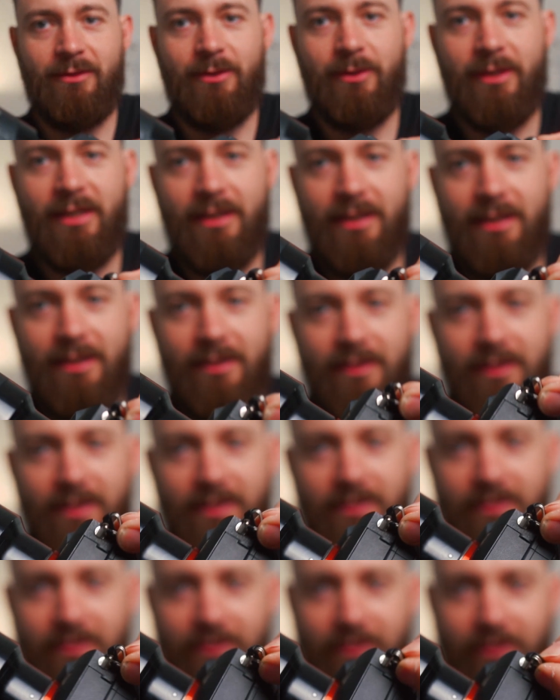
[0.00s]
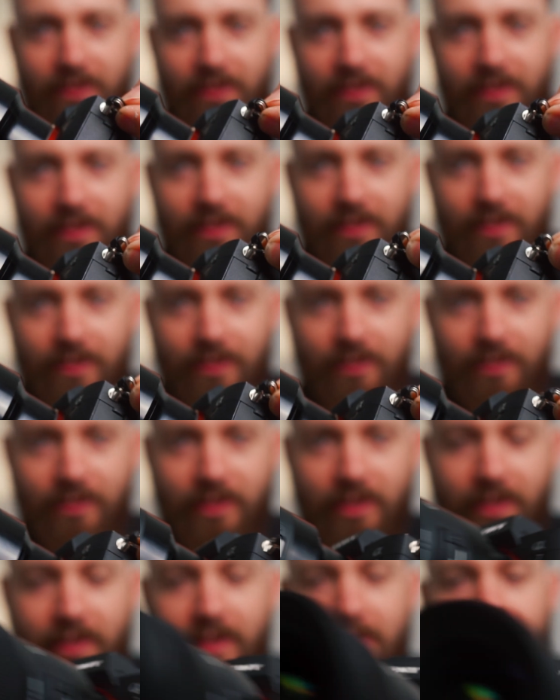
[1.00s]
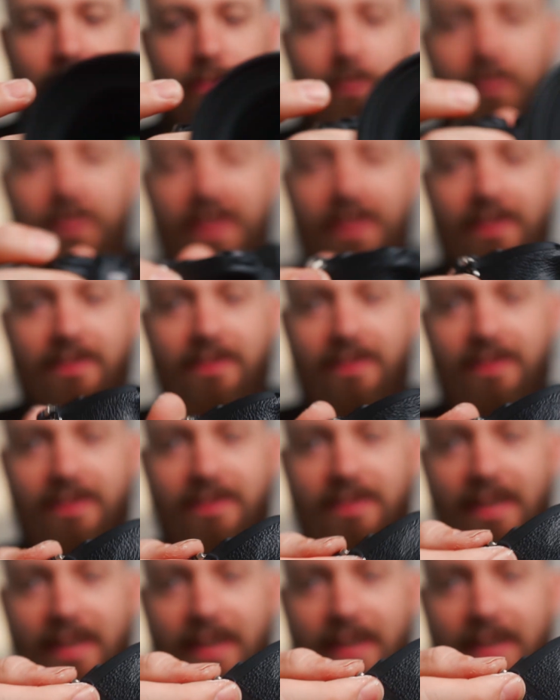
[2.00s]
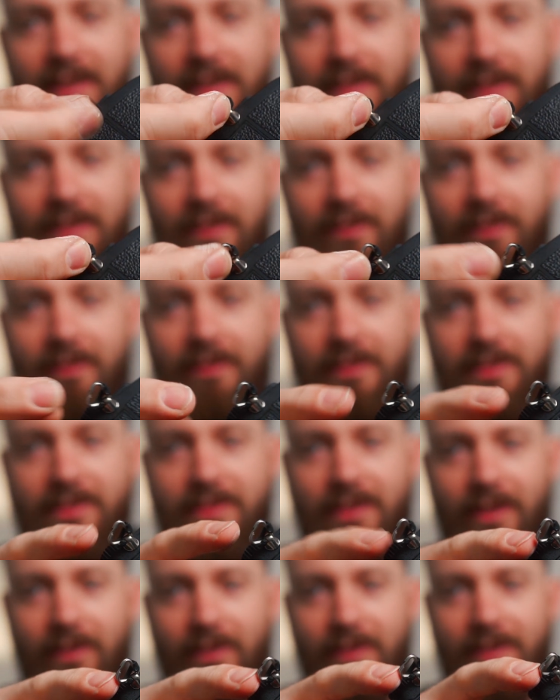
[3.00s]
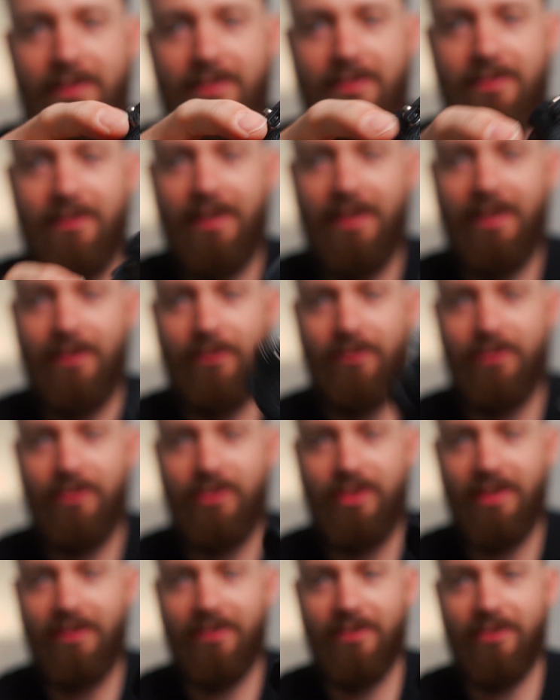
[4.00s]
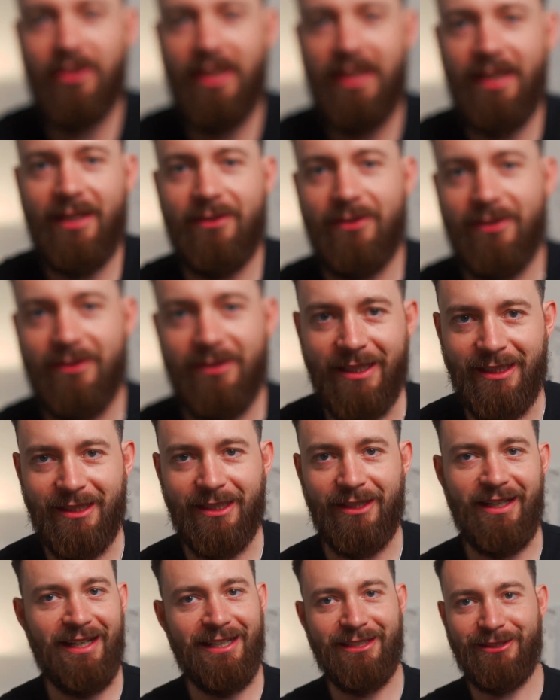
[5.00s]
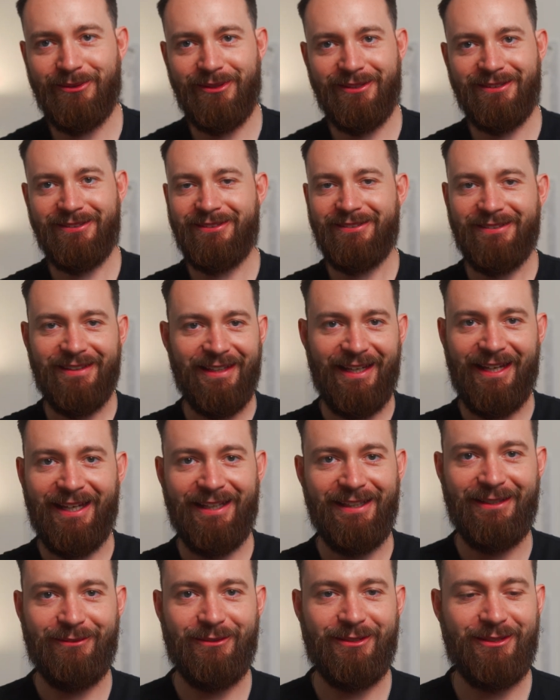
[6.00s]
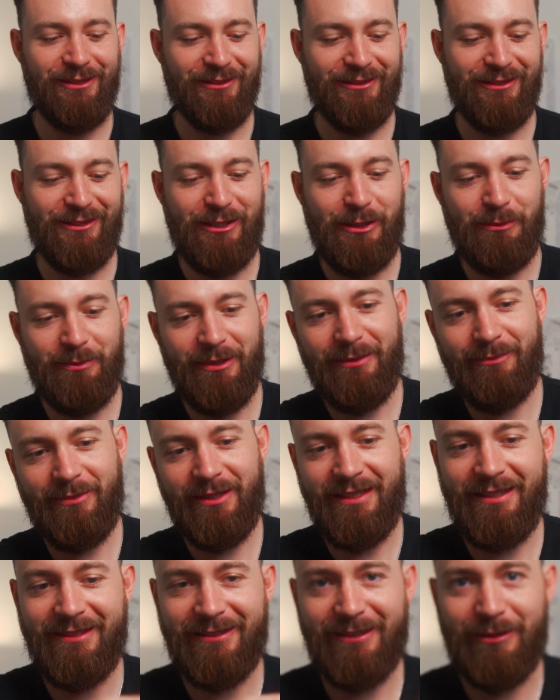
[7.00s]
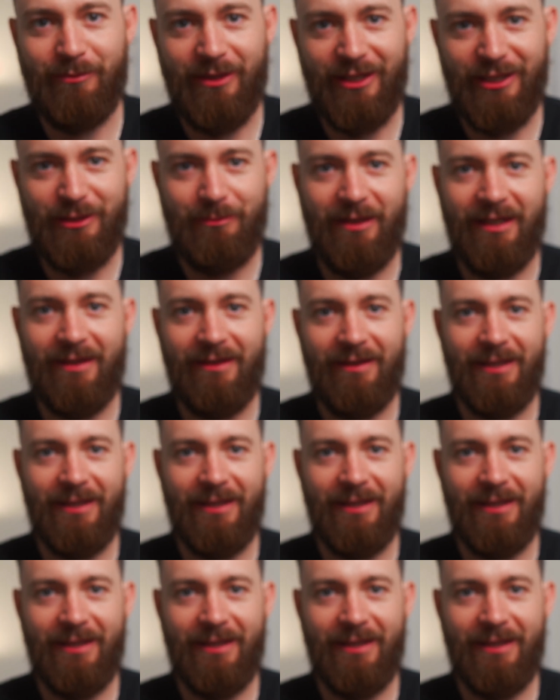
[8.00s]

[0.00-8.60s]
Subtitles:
quickly, these little hook and loop things on the side are solid, so they don't jingle jangle like the last ones. Again, that was so stupid, but these are much better